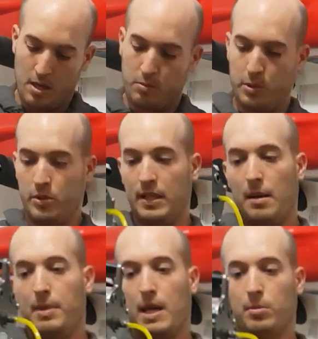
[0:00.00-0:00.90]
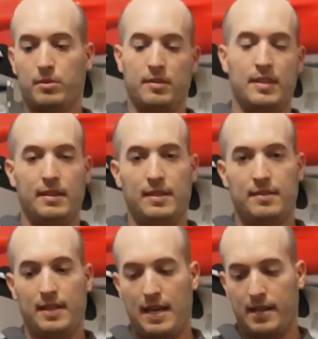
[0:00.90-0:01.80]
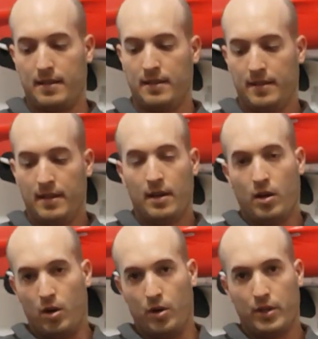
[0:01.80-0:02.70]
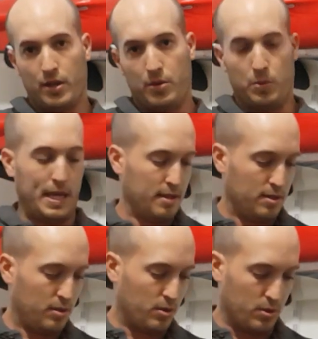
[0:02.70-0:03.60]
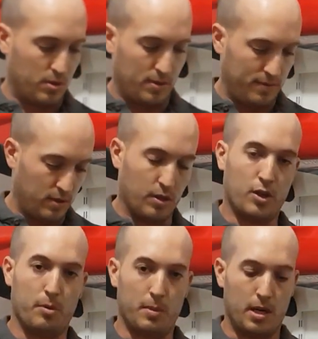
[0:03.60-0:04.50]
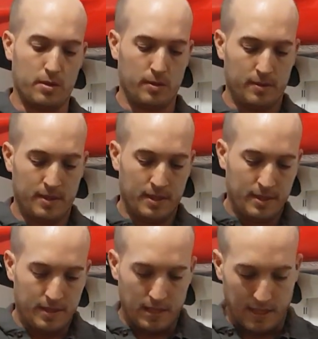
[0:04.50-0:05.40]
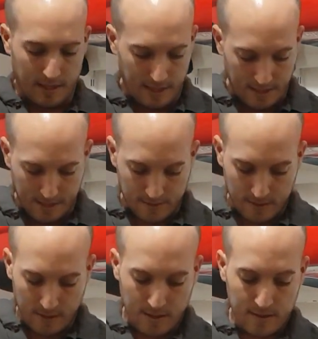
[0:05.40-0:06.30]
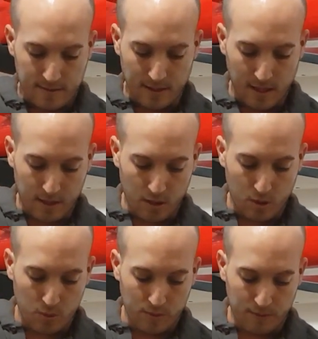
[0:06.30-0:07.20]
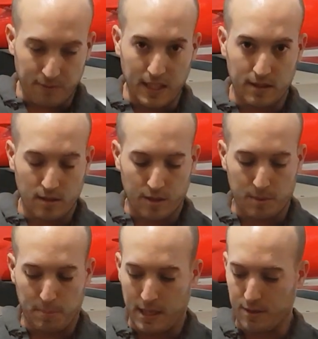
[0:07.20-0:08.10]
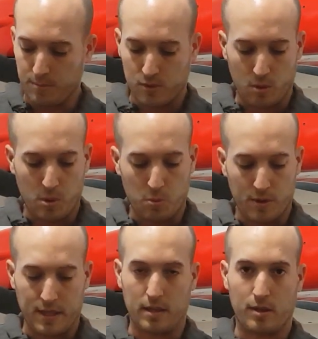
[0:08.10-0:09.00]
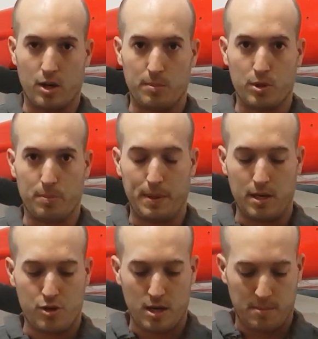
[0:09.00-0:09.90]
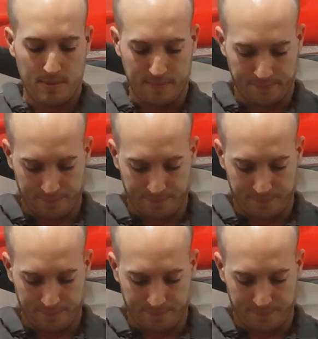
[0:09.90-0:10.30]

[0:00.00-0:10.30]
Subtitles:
We would then be able to set this tank on our wing or on our model. It has silicone feet on the bottom so it will not harm your paint job.